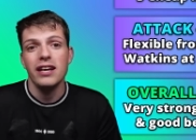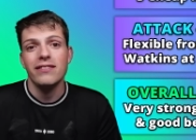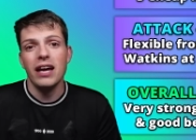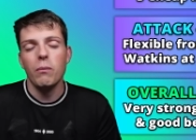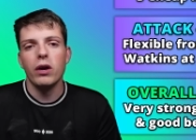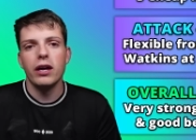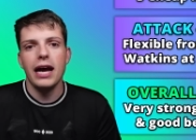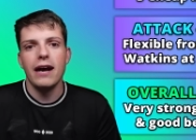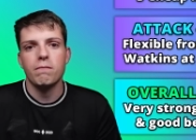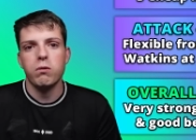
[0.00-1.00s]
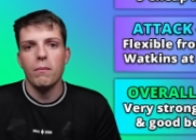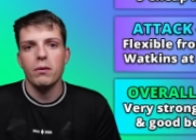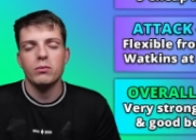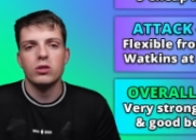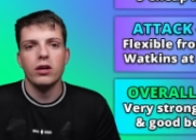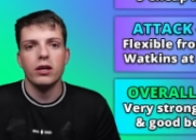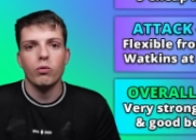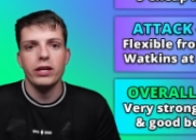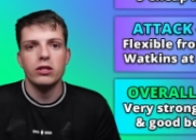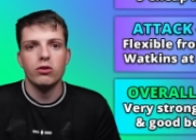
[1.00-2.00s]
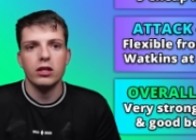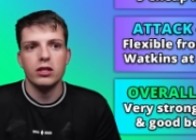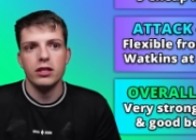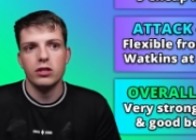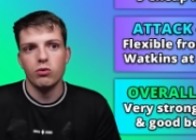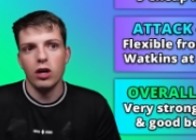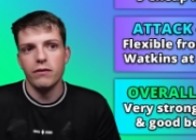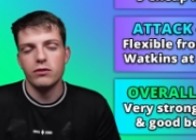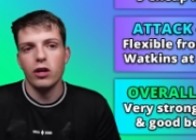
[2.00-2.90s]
then we're going to have problems trying to restructure this draft.